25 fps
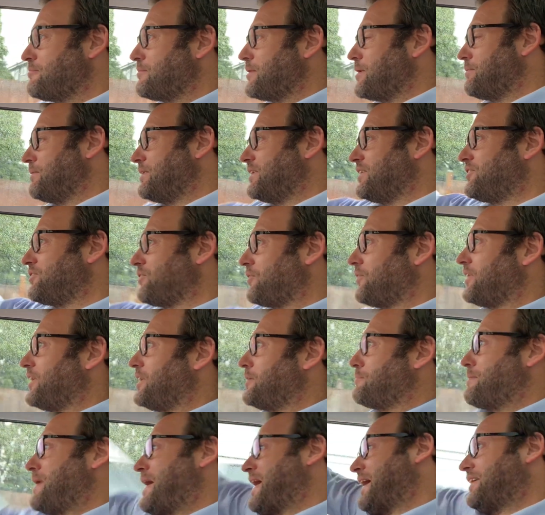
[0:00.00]
Maybe the dog in
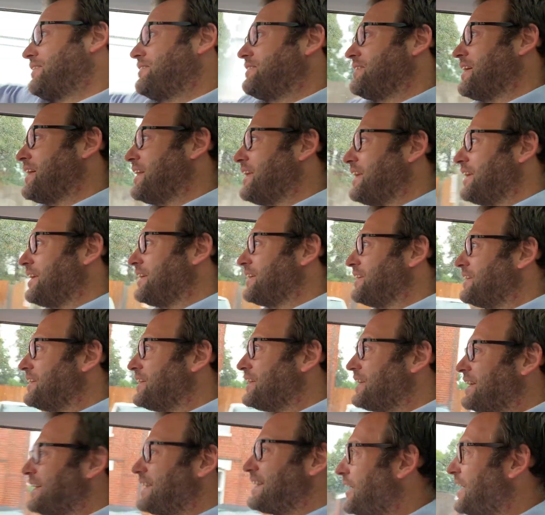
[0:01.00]
the back's getting
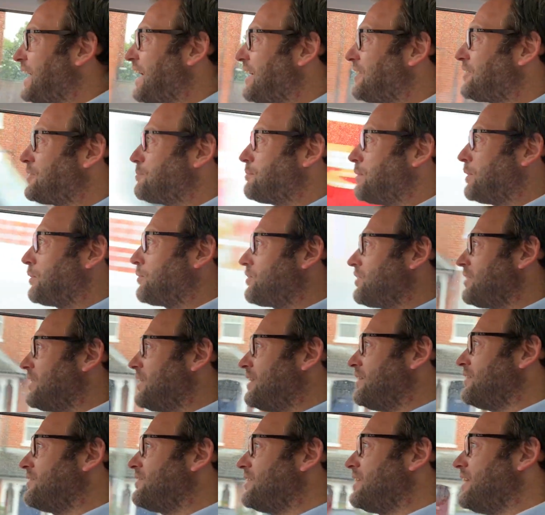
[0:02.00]
catapulted
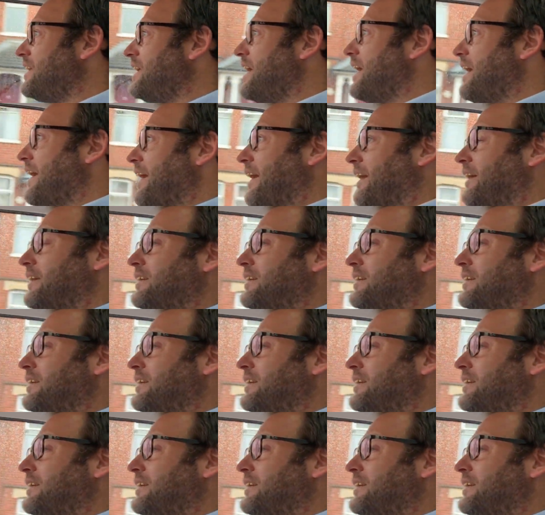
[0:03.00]
into the air.